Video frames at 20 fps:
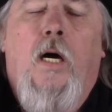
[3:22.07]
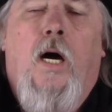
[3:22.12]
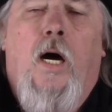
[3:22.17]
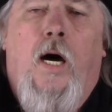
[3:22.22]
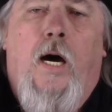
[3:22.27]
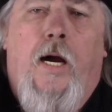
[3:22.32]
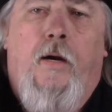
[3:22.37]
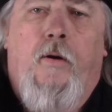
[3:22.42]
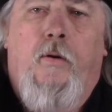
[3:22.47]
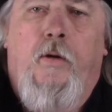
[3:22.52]

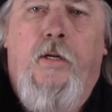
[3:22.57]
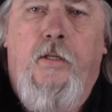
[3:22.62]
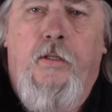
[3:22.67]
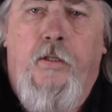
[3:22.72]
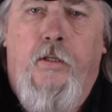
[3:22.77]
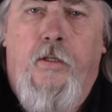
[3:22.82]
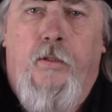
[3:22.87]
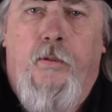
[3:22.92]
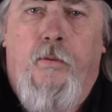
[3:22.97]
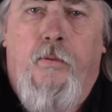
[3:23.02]
hiring
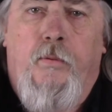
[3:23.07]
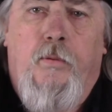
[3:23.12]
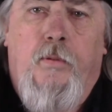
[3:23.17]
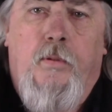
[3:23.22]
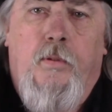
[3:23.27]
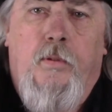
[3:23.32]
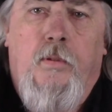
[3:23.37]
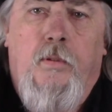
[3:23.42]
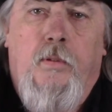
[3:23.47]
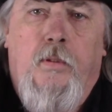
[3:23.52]
you
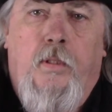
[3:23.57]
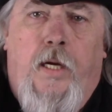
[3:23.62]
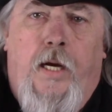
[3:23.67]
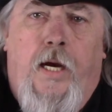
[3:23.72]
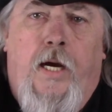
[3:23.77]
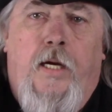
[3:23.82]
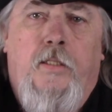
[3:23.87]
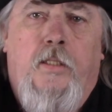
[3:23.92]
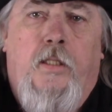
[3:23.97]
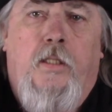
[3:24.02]

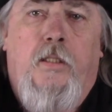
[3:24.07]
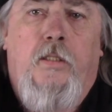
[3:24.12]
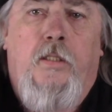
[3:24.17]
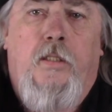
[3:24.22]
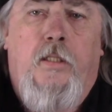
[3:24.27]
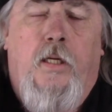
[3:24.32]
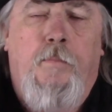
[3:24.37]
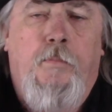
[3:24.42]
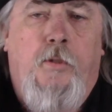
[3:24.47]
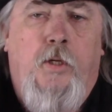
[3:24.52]
as a
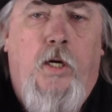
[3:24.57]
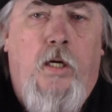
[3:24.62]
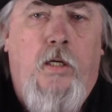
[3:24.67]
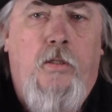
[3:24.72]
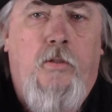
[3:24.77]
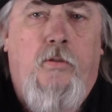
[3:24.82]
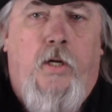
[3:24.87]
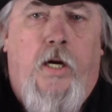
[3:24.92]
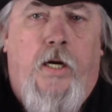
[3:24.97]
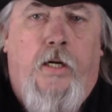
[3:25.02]

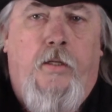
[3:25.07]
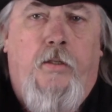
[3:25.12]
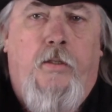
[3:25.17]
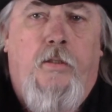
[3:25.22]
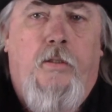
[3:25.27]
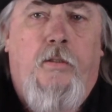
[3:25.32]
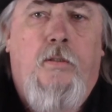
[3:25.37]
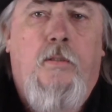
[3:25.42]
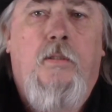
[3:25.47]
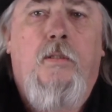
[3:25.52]
subcontractor.